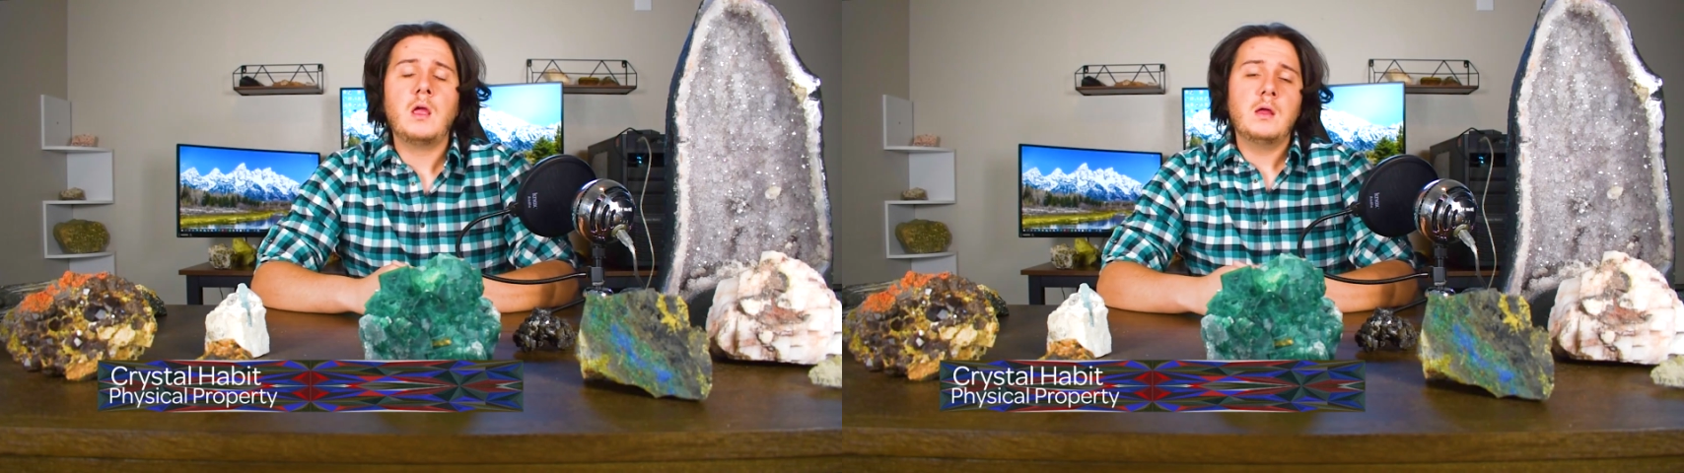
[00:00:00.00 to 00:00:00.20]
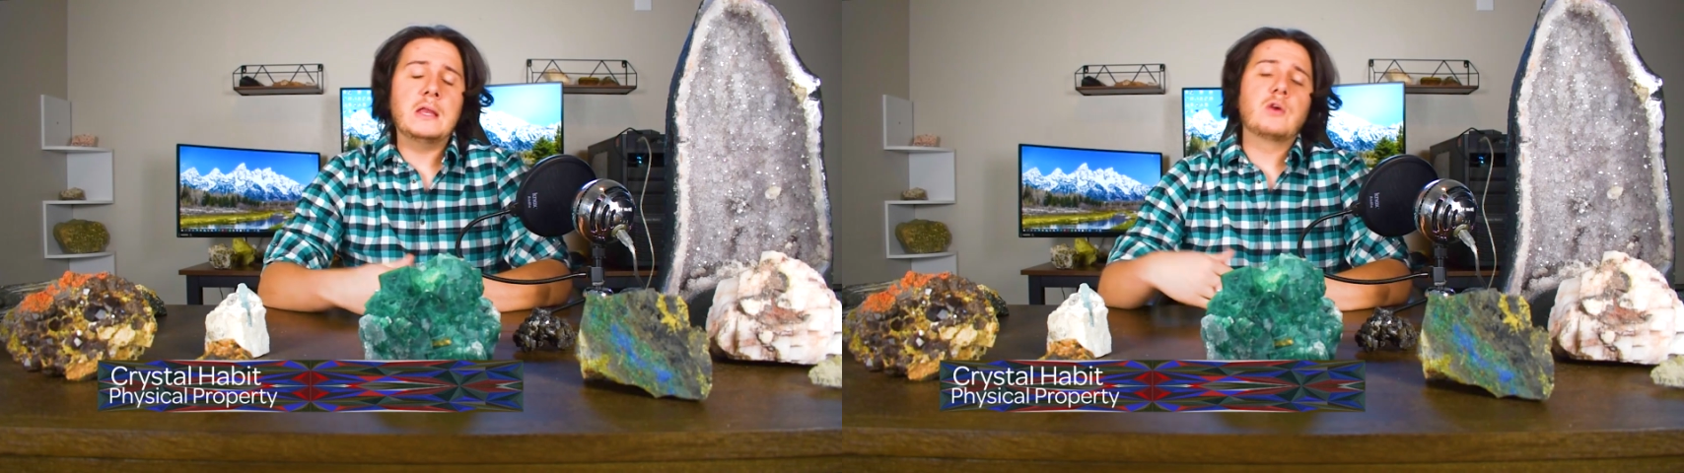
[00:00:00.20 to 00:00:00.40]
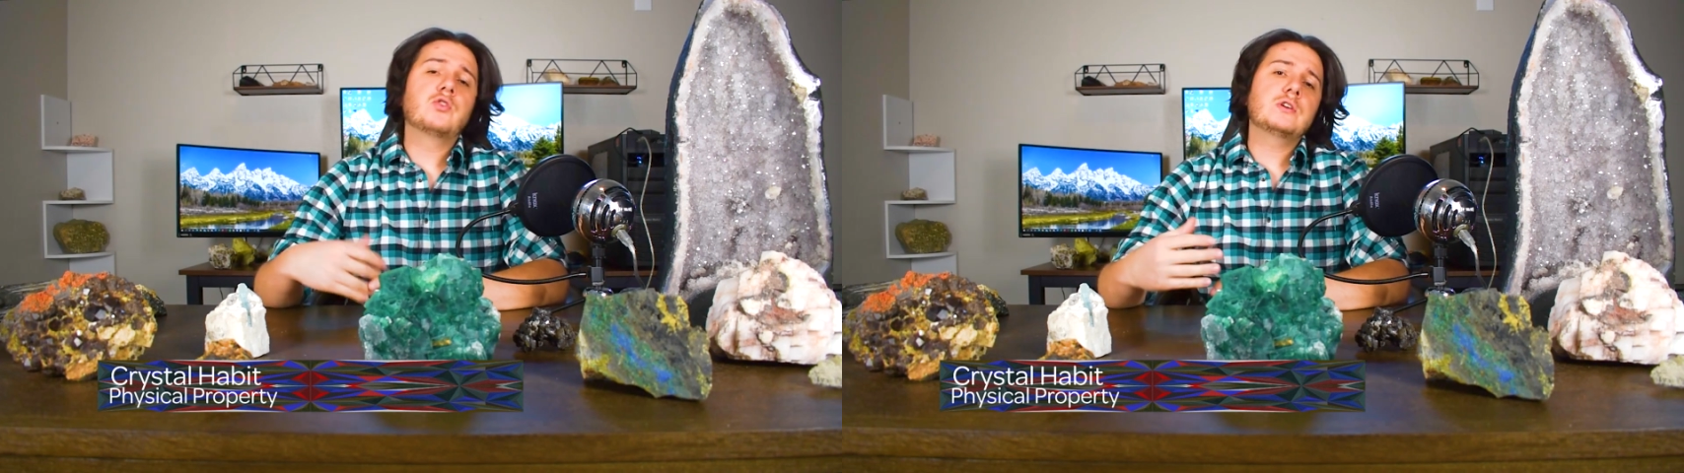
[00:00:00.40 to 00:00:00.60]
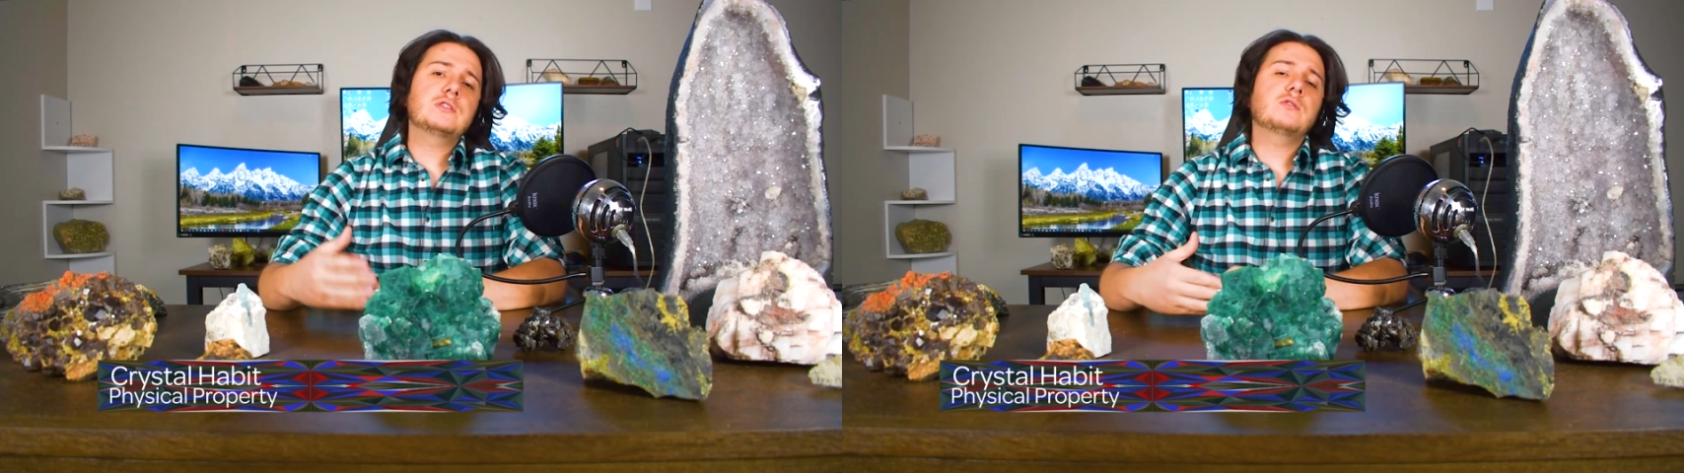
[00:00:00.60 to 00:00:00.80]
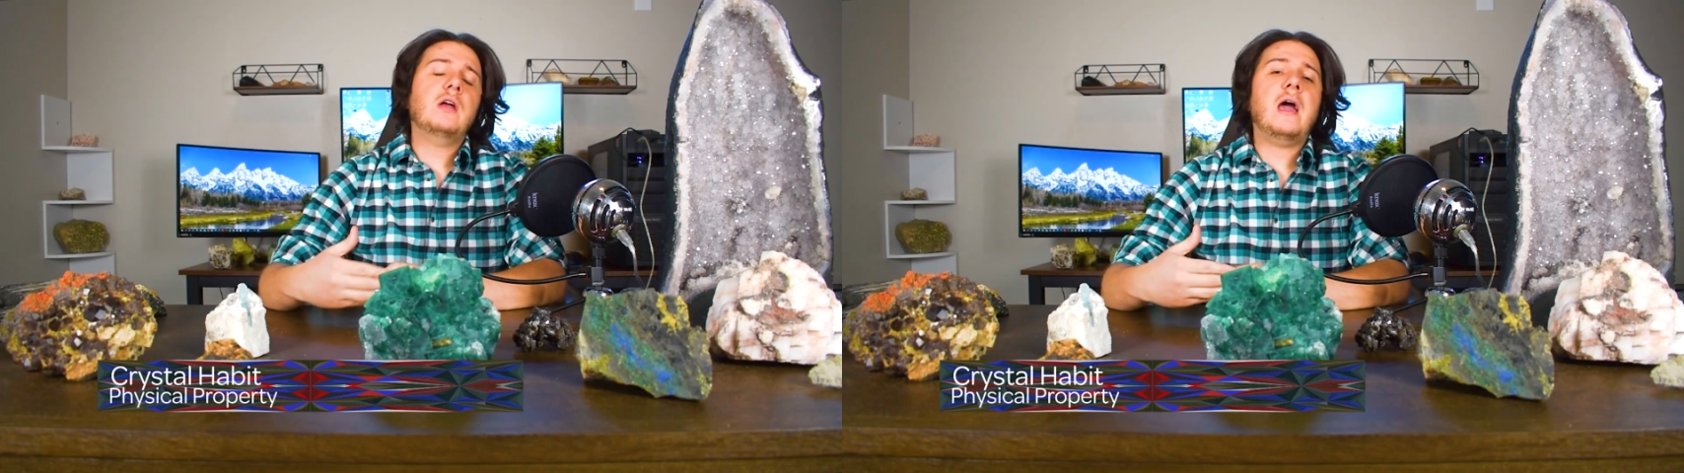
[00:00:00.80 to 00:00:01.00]
Now,
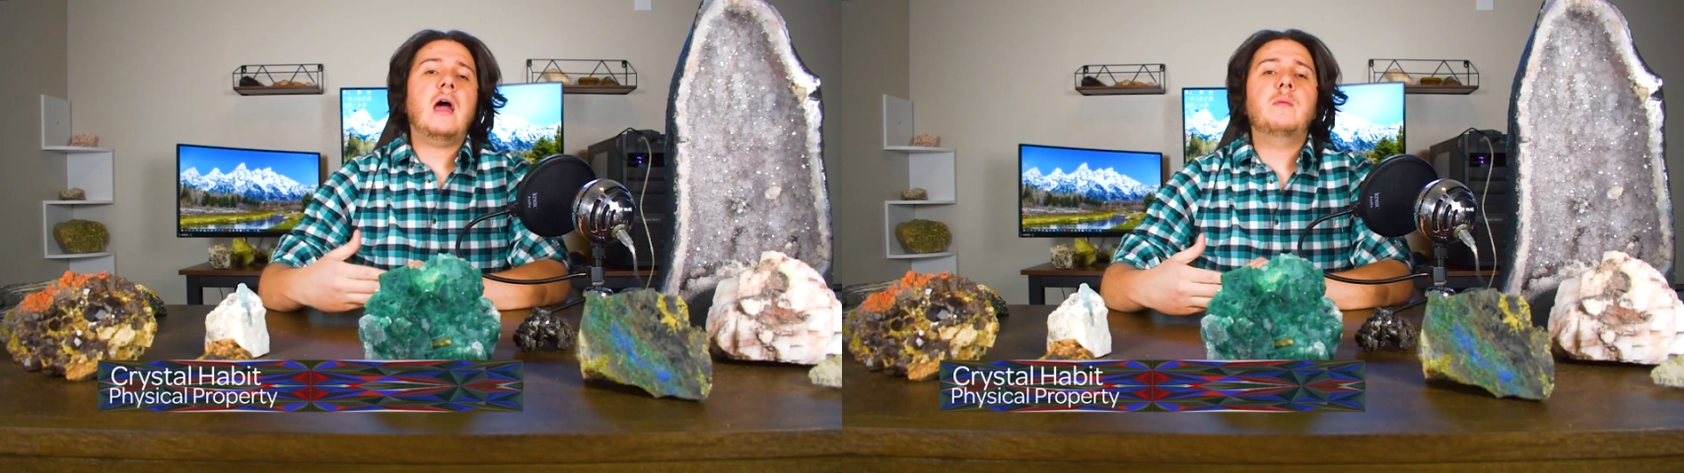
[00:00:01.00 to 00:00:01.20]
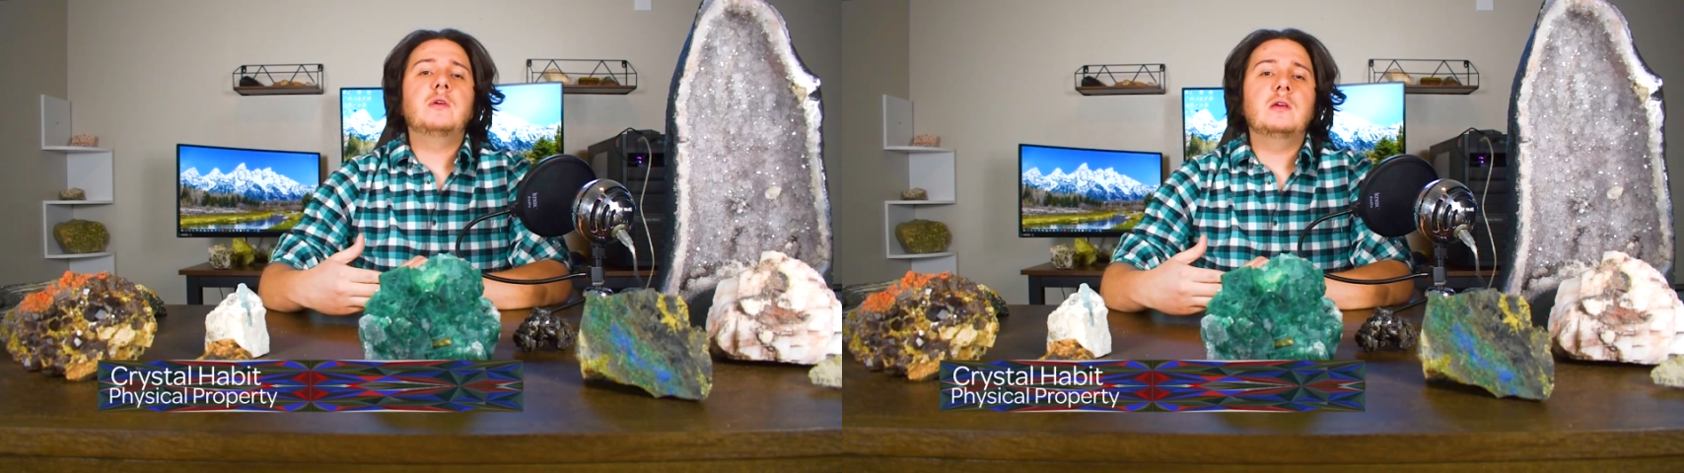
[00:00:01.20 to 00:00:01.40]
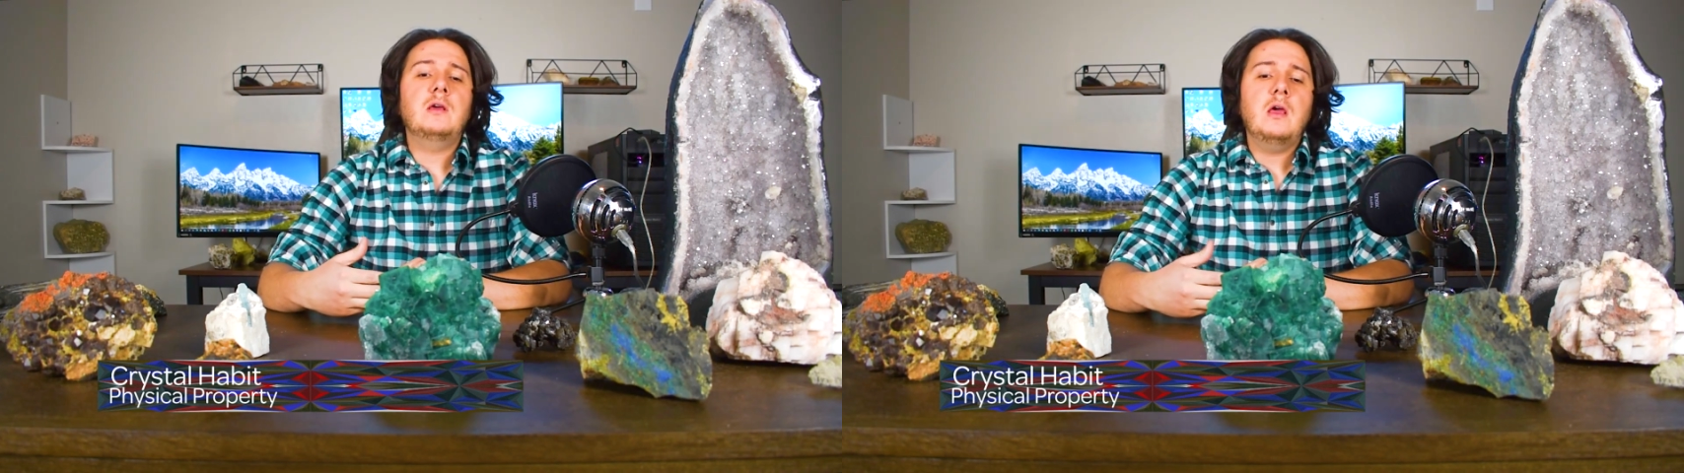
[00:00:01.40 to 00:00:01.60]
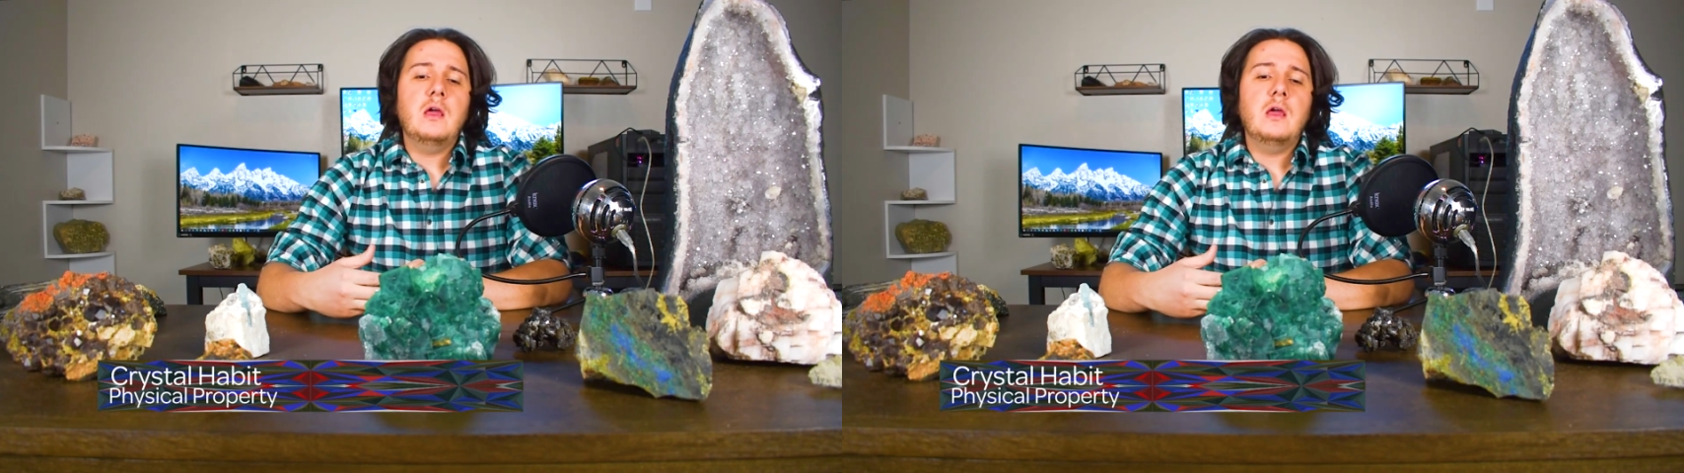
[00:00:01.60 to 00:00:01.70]
crystal habit